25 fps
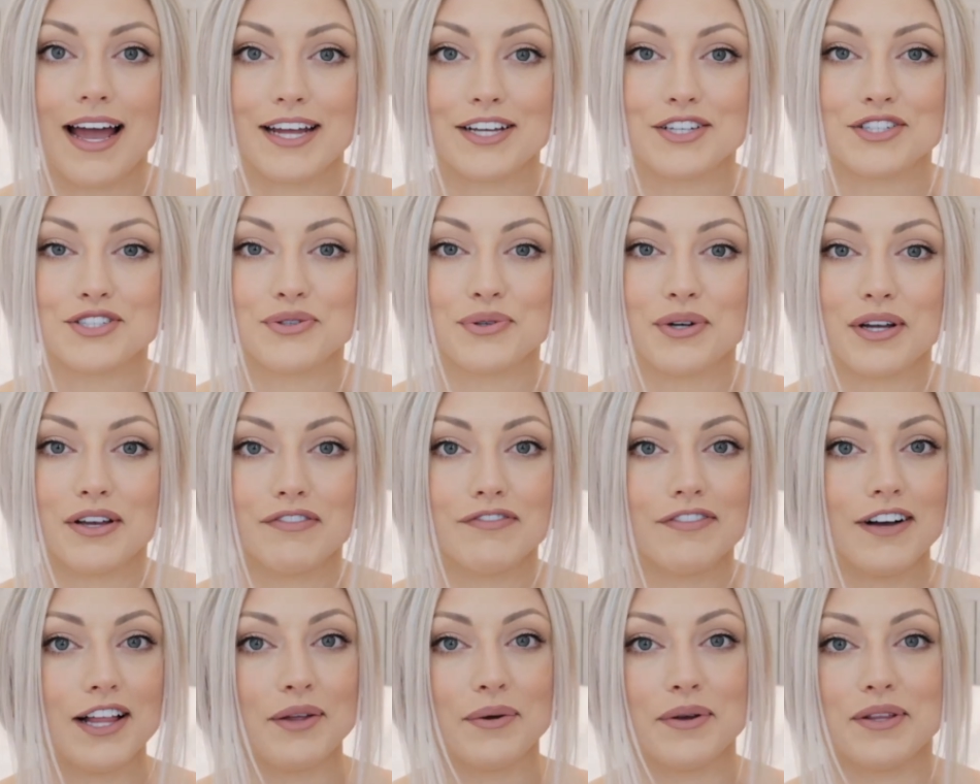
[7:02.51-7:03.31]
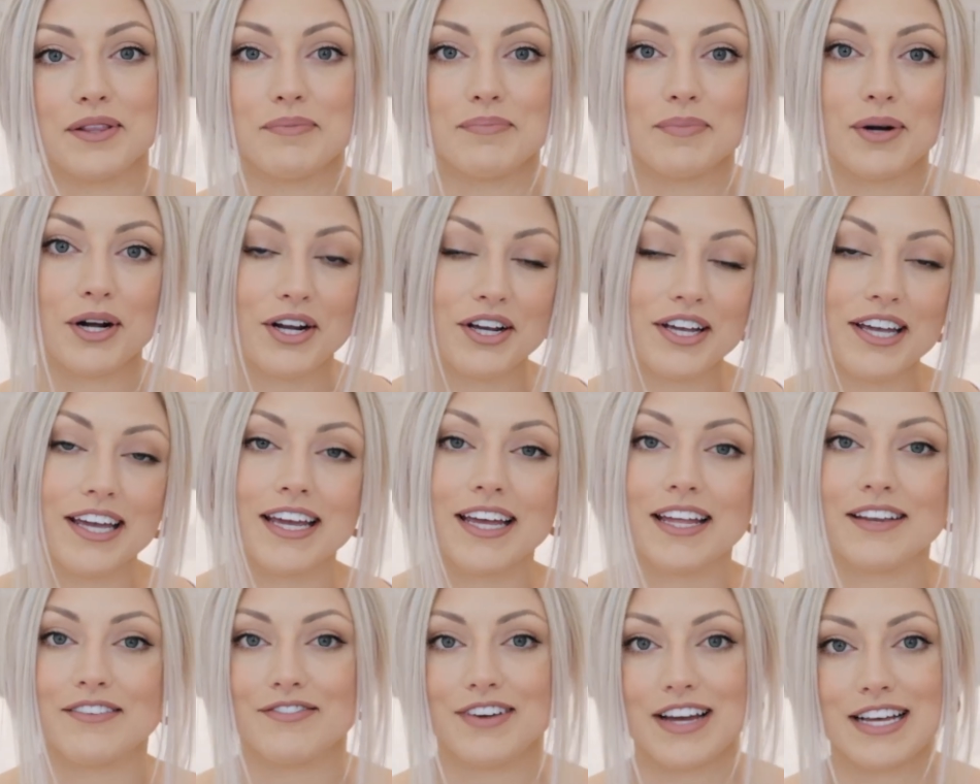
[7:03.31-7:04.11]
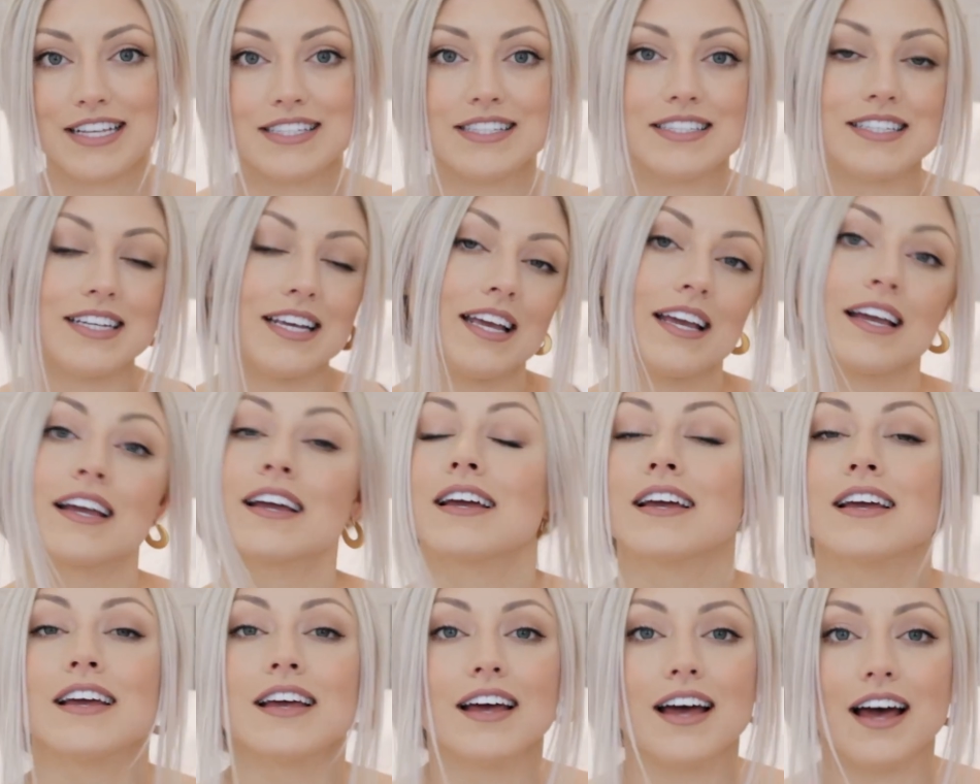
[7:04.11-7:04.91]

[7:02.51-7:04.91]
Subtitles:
I enjoy following the market, investing.